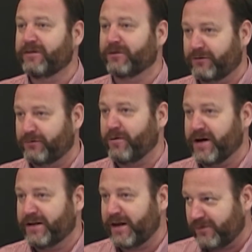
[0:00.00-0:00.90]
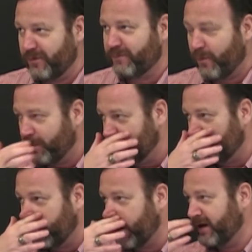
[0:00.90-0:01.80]
internal attribution.
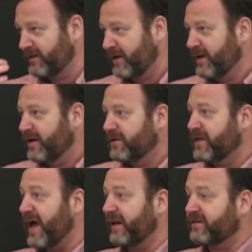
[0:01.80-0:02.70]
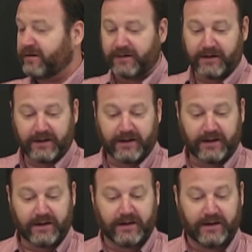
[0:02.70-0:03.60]
She's saying that it's trait
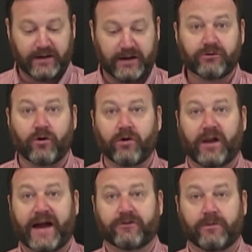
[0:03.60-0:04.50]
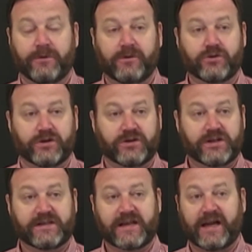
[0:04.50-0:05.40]
related, it's
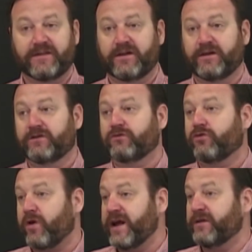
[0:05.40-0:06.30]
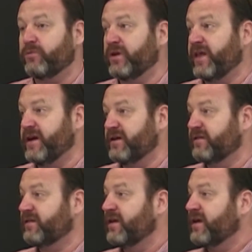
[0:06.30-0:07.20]
characteristics. The other
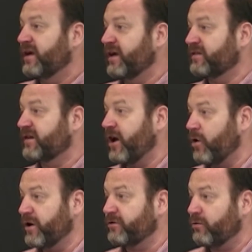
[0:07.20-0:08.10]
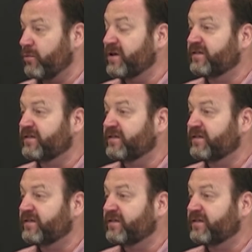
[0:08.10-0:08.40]
side of that would be